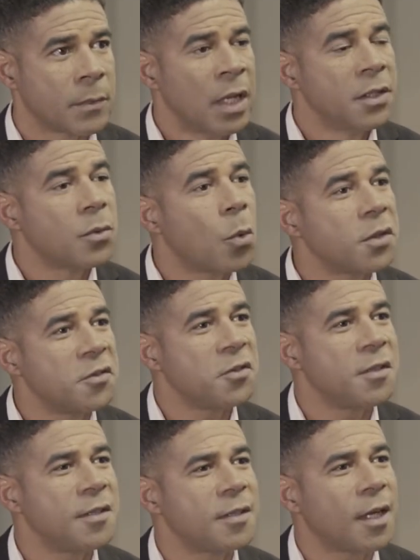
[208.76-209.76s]
So what did
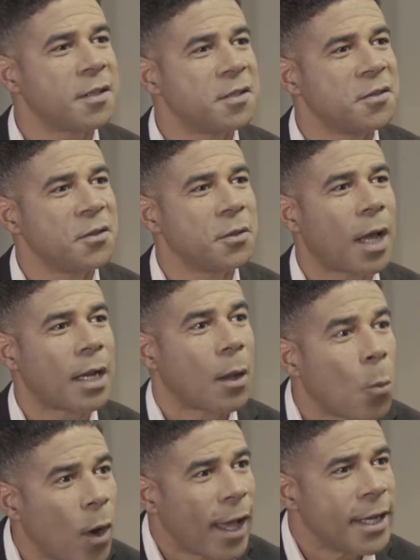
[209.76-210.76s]
you decide to do, and
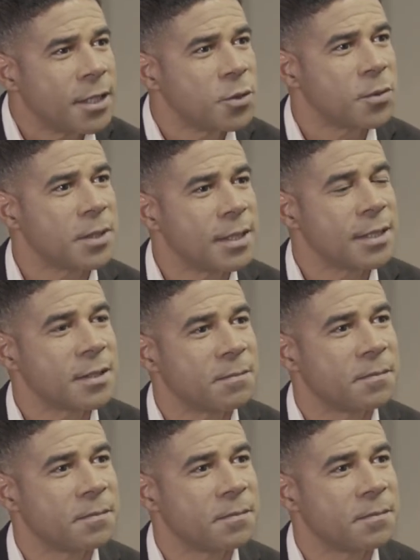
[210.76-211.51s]
at what age was this?